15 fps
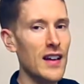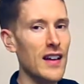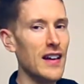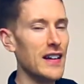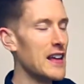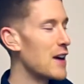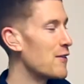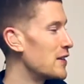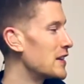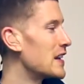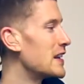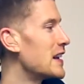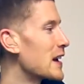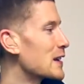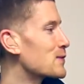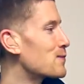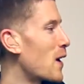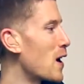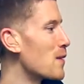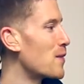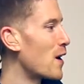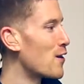Okay, then the next
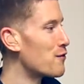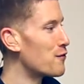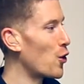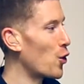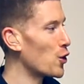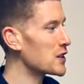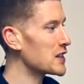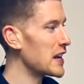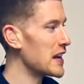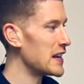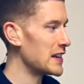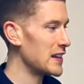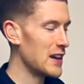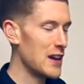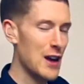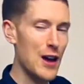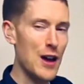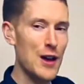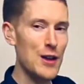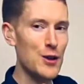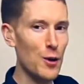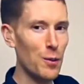bar, bar 14,
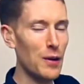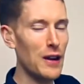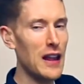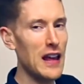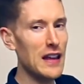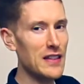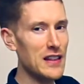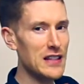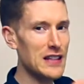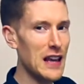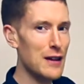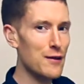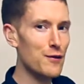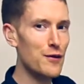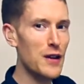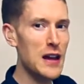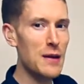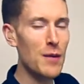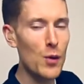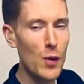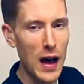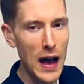you're playing the same thing,
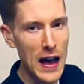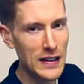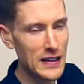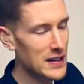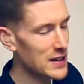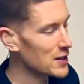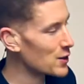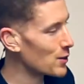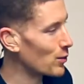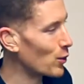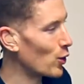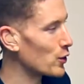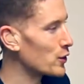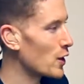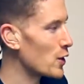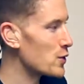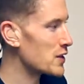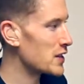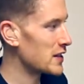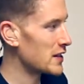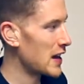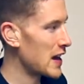but we're adding some more
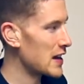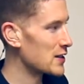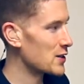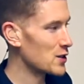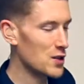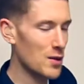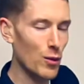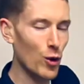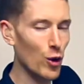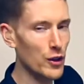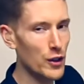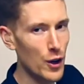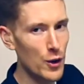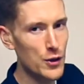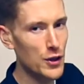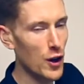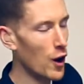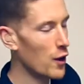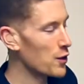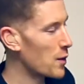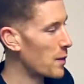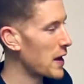notes in there, so some more notes
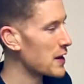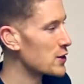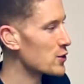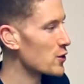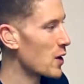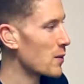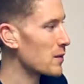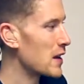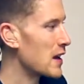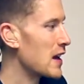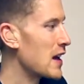on the bass drum.